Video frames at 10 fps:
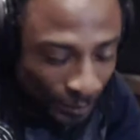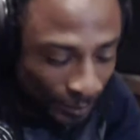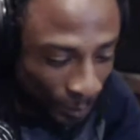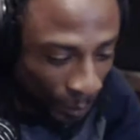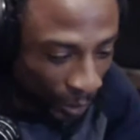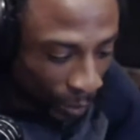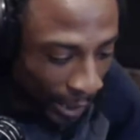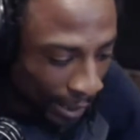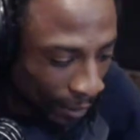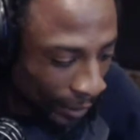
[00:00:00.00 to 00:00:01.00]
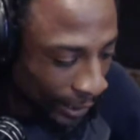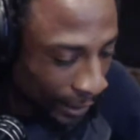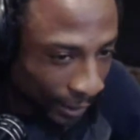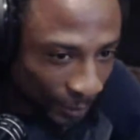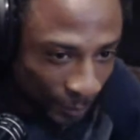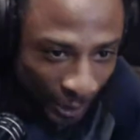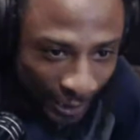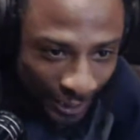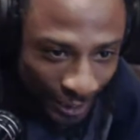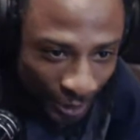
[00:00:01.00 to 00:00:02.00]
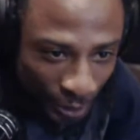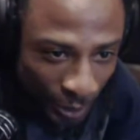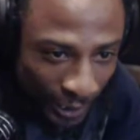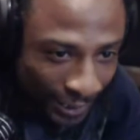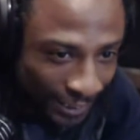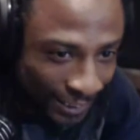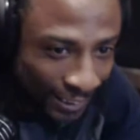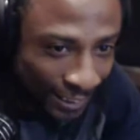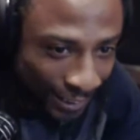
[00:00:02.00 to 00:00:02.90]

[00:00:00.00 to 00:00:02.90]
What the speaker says: Real rowdy, running the streets,